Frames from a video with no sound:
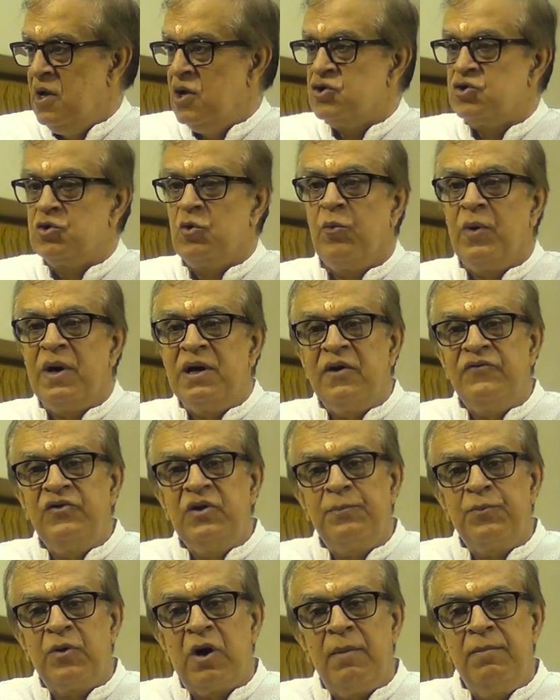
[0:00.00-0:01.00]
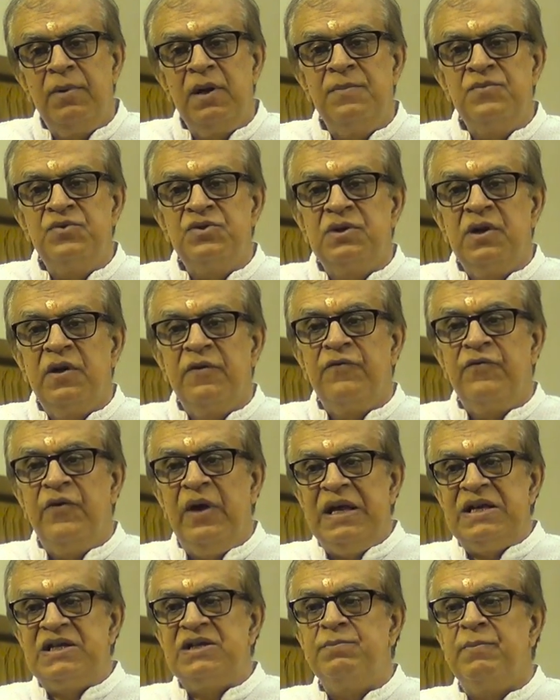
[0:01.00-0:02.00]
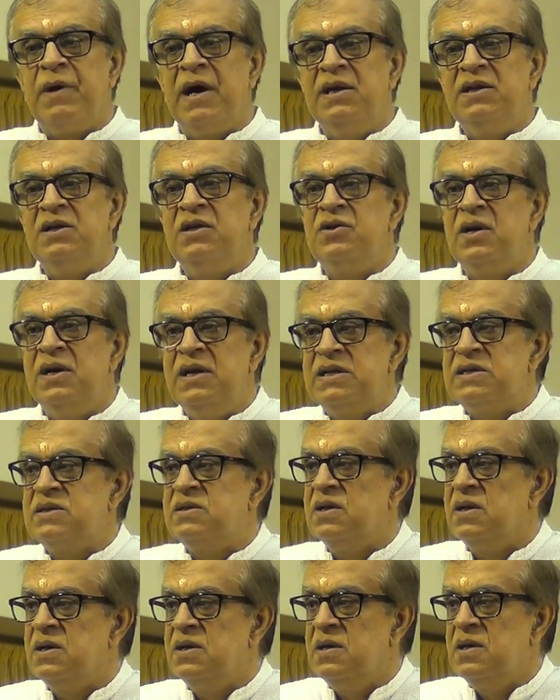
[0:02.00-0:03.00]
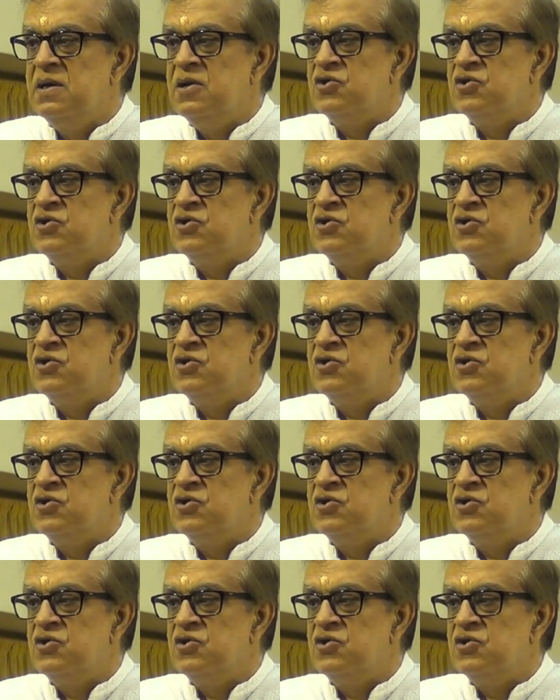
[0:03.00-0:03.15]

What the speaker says: So one of the problems faced by the traditional